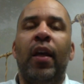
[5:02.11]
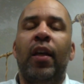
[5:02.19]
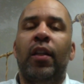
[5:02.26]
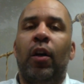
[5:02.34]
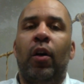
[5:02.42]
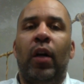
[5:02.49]

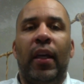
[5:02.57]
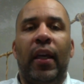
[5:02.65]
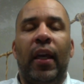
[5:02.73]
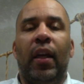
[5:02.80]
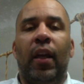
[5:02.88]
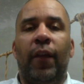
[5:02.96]
So
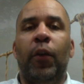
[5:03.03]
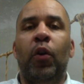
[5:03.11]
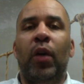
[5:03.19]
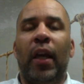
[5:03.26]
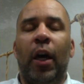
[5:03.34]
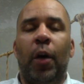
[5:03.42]
again, if you
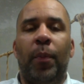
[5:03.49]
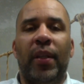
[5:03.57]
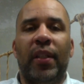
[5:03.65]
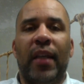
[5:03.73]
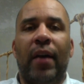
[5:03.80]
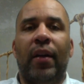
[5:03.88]
could help
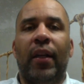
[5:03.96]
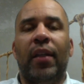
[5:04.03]
us out in that